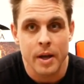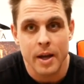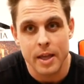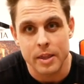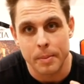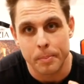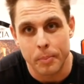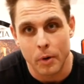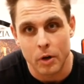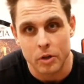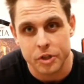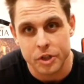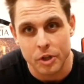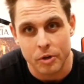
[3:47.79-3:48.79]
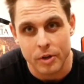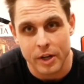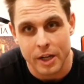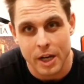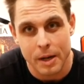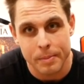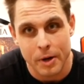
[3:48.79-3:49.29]
and the ball's still going
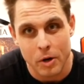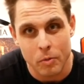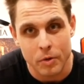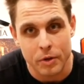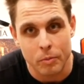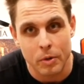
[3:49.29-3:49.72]
to come out with a